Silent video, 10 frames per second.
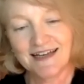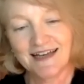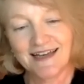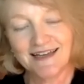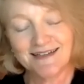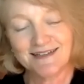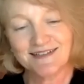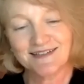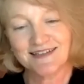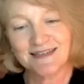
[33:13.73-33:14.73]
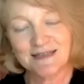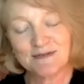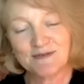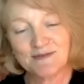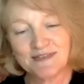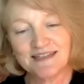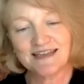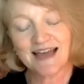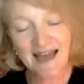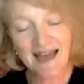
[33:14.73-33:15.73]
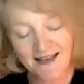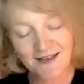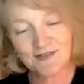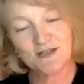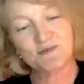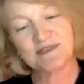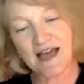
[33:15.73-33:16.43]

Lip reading: and he was